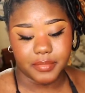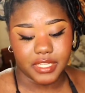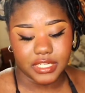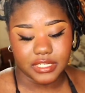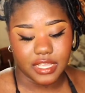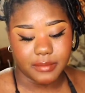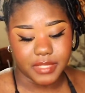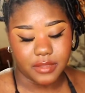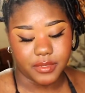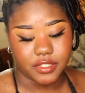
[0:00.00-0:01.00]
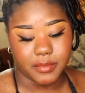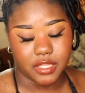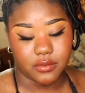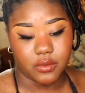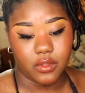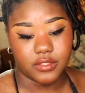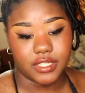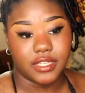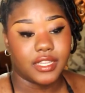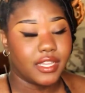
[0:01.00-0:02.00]
were plenty of times I went to my local
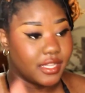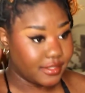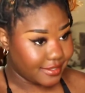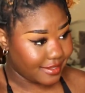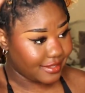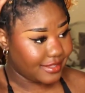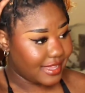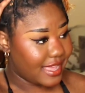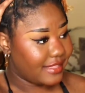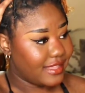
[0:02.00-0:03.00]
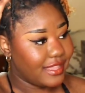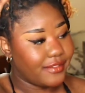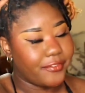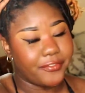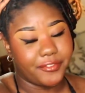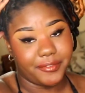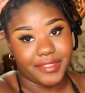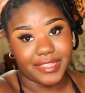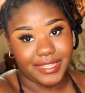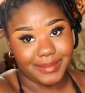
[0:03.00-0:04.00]
Ulta and saw that they had that like
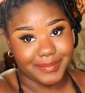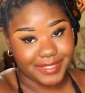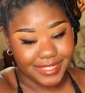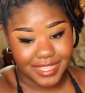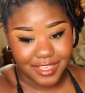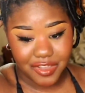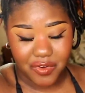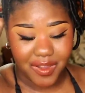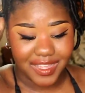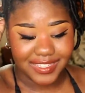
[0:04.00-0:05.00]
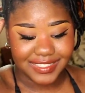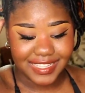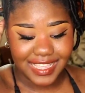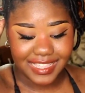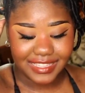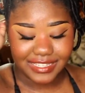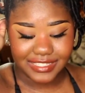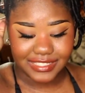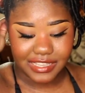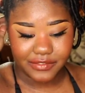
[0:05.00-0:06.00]
fruit-themed quad set, and they
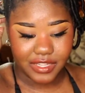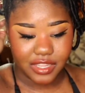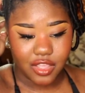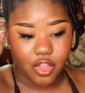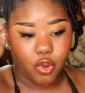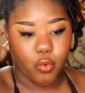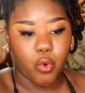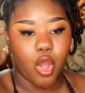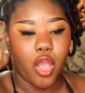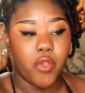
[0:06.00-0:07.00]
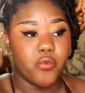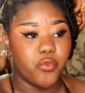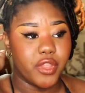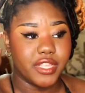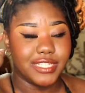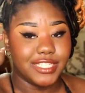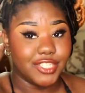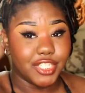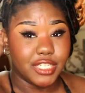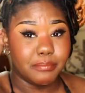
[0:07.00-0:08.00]
just have like one really
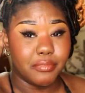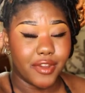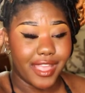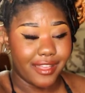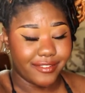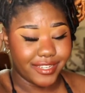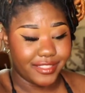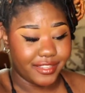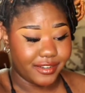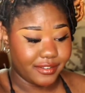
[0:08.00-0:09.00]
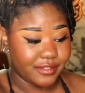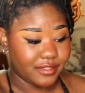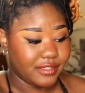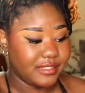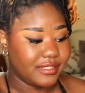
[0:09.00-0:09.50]
deep brown in their